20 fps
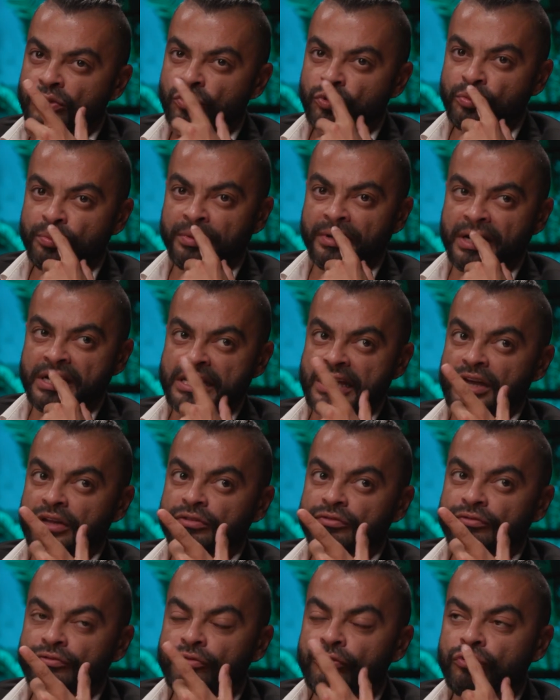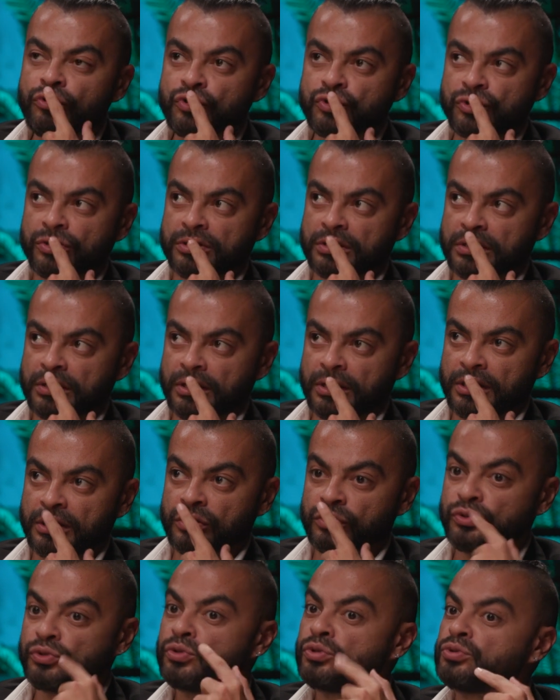In Dubai,
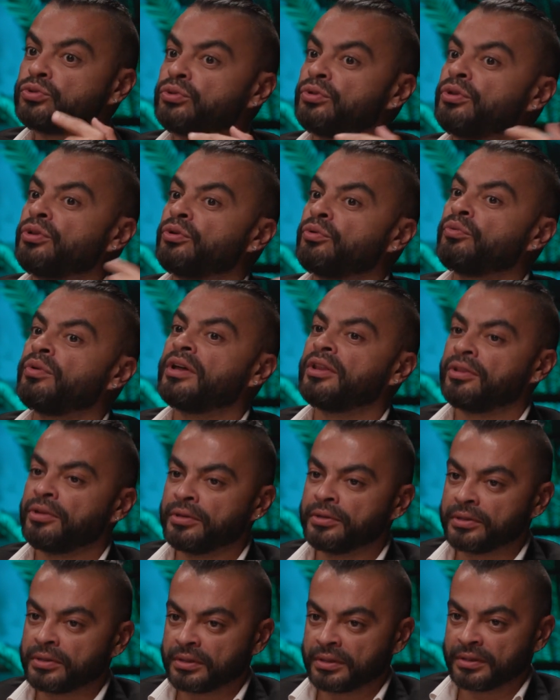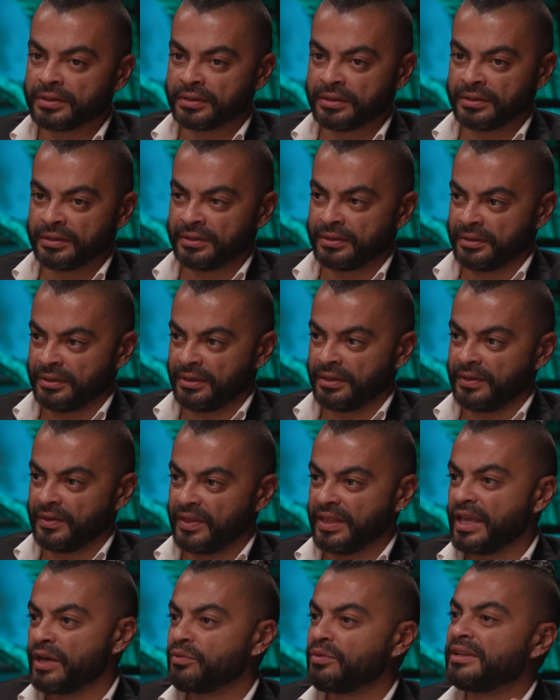unfortunately, due to the weather,
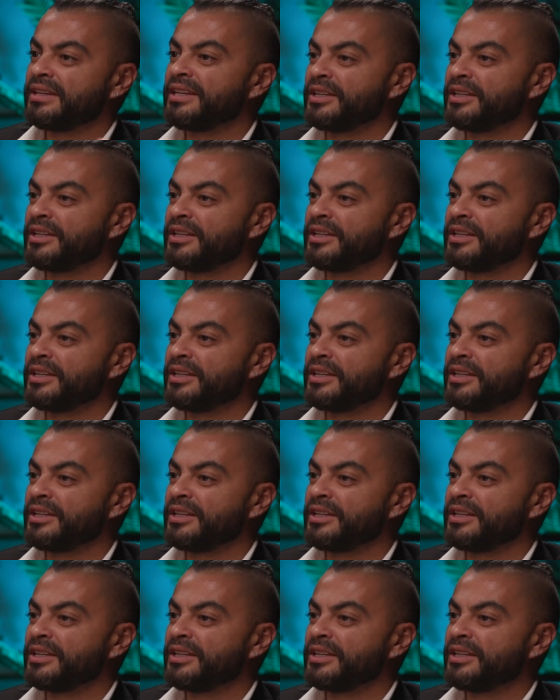they will